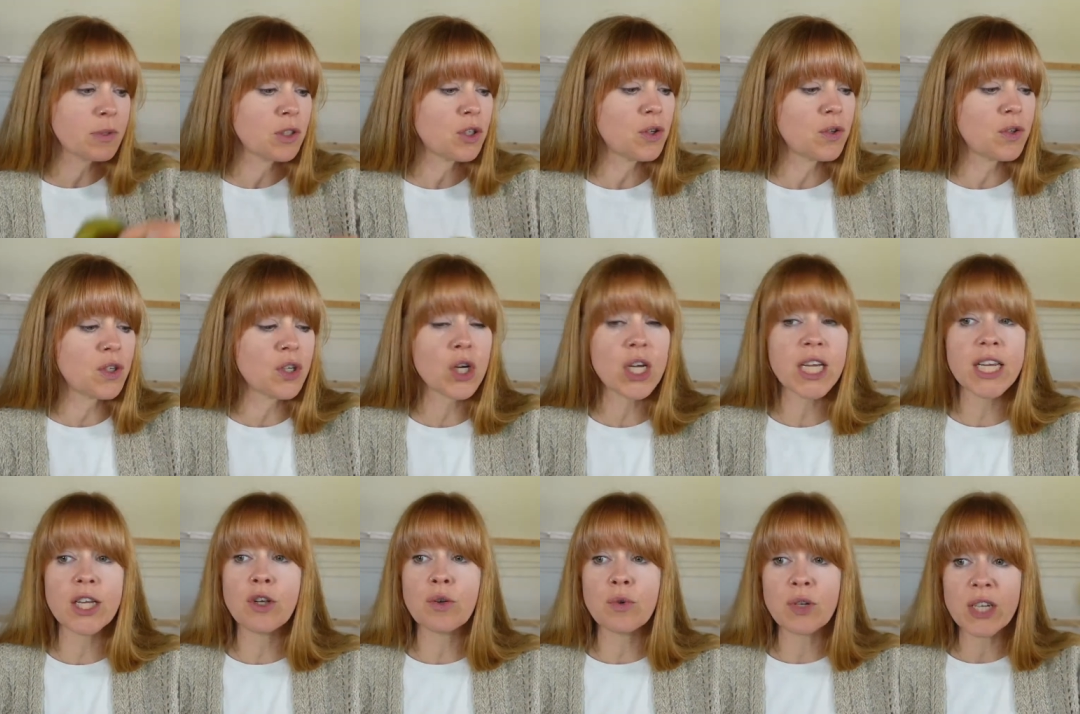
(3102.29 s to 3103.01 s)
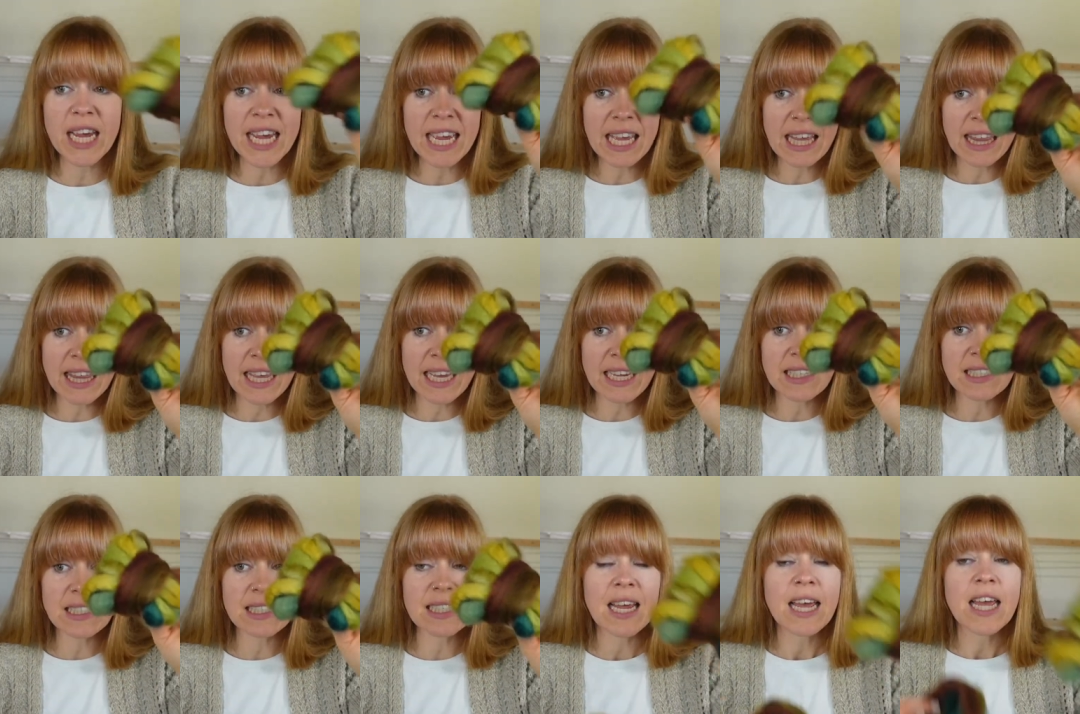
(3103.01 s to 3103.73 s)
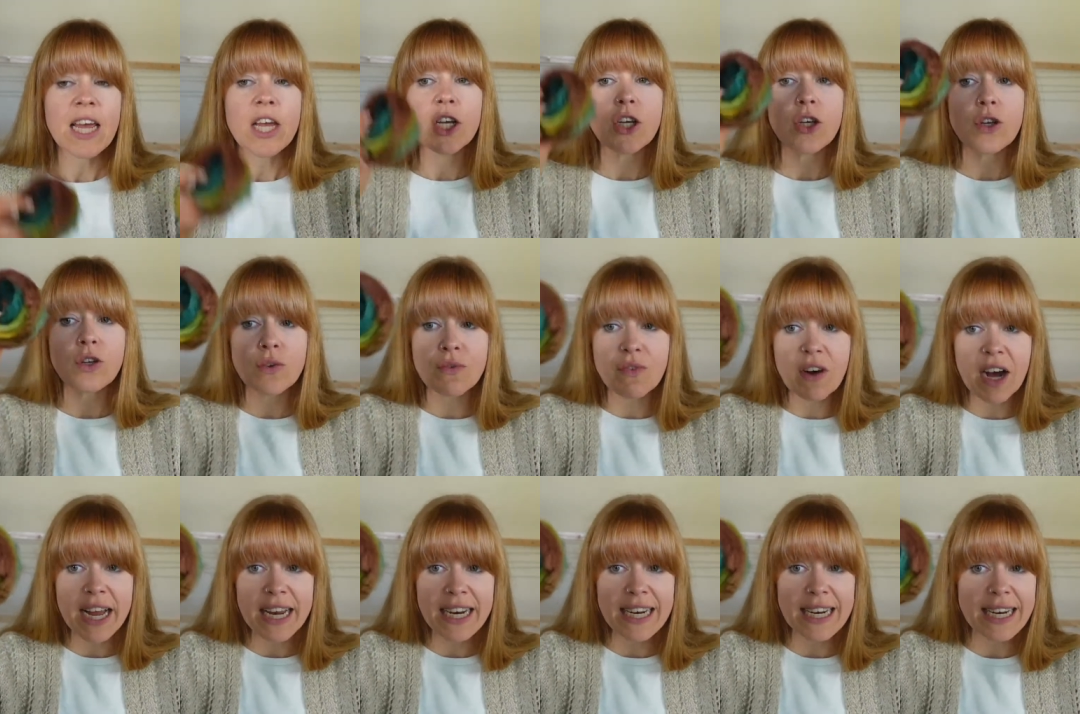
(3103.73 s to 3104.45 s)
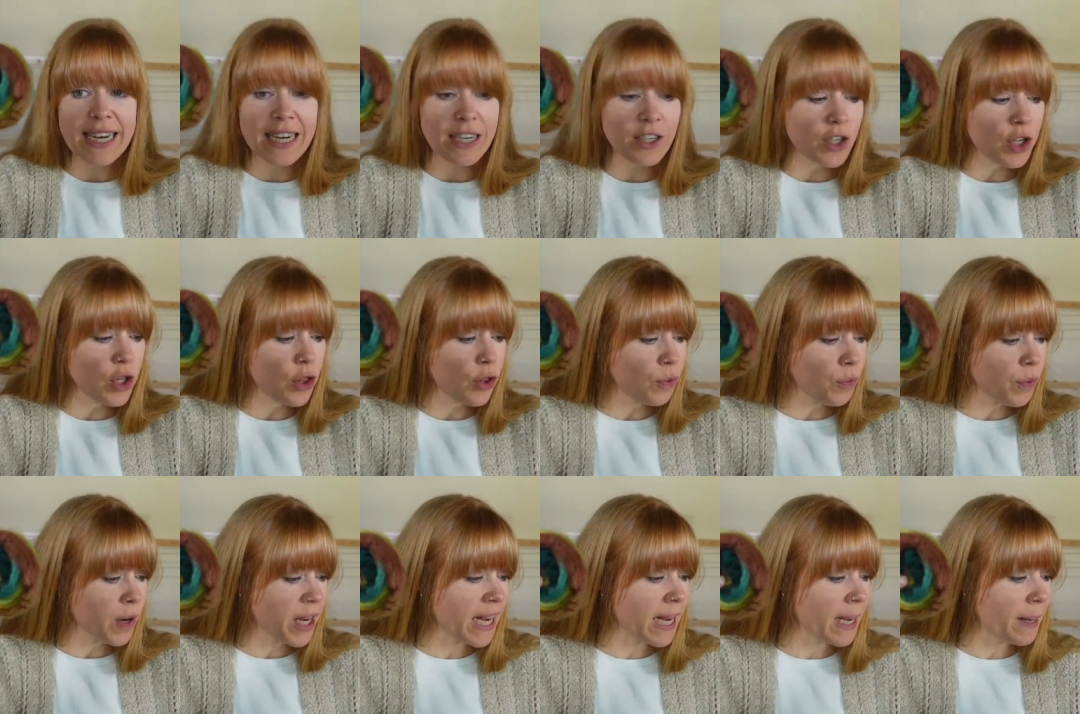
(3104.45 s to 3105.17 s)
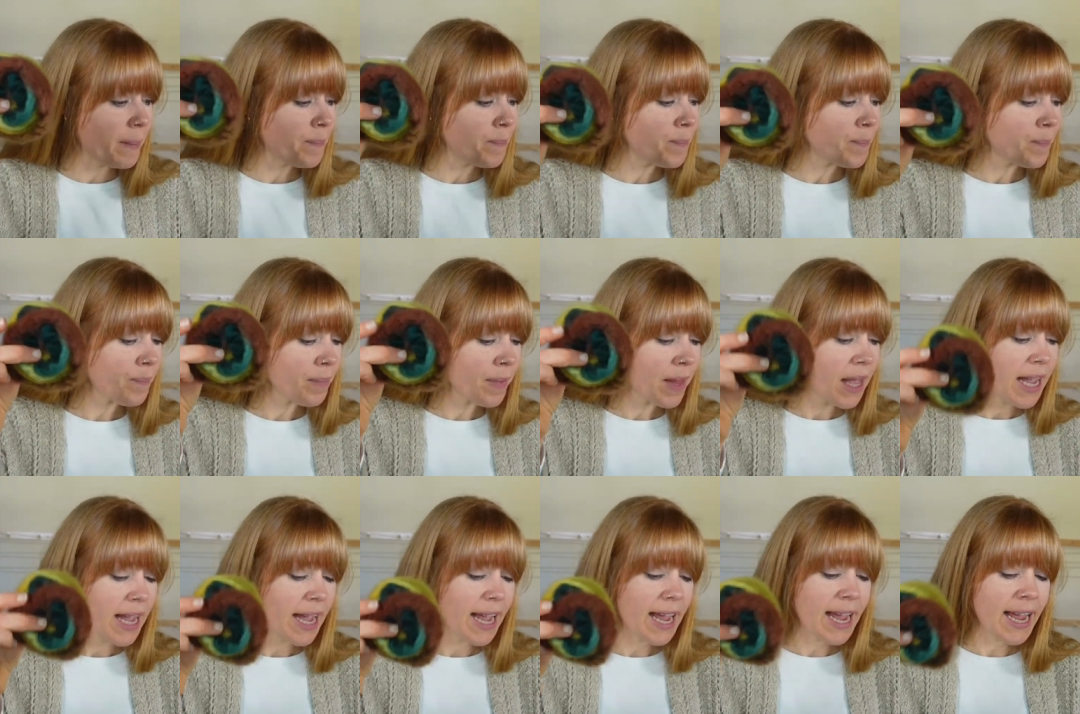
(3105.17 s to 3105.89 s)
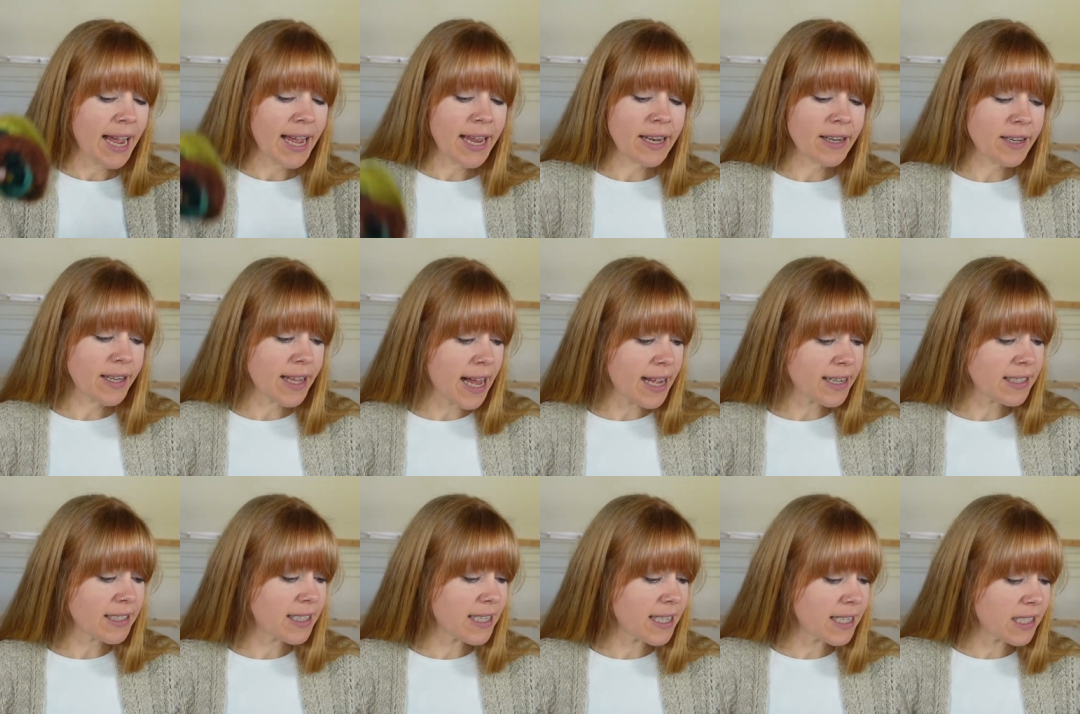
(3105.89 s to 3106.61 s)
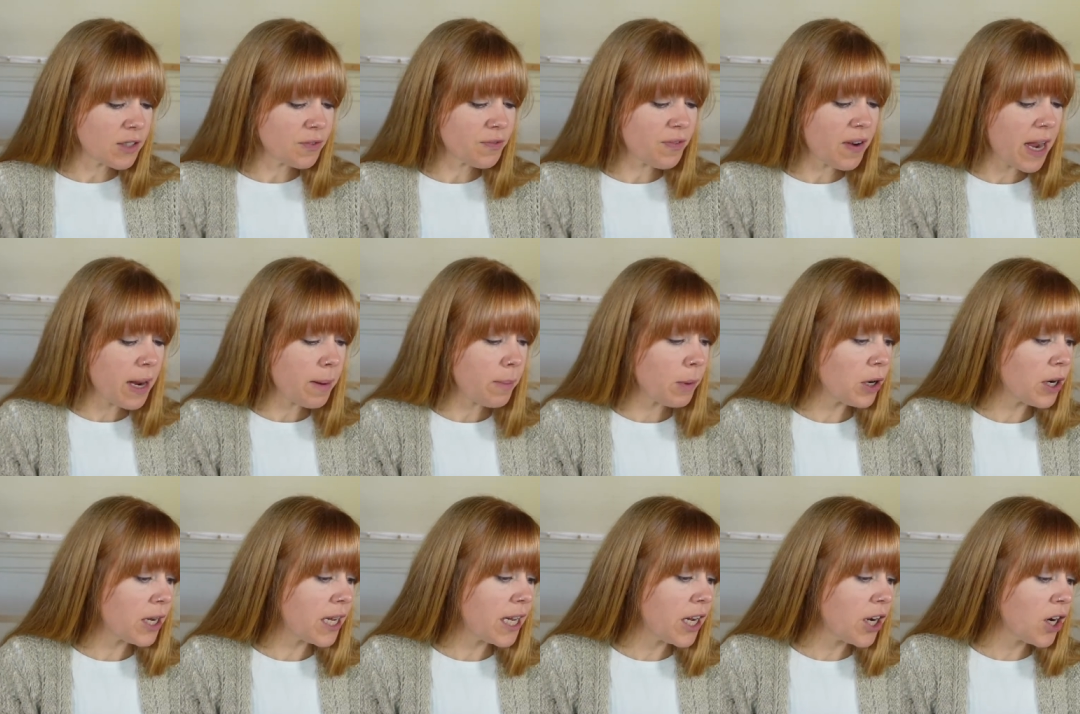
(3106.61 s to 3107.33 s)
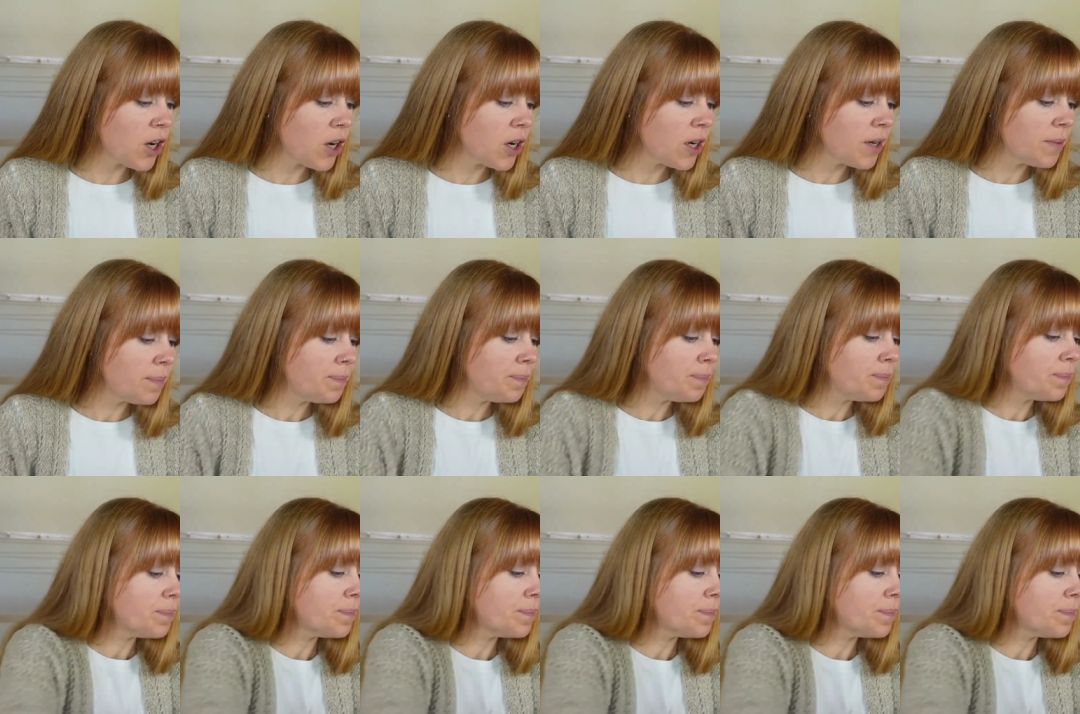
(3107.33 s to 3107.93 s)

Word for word: So you, you take this, you divide it into three, and that's this fiber here.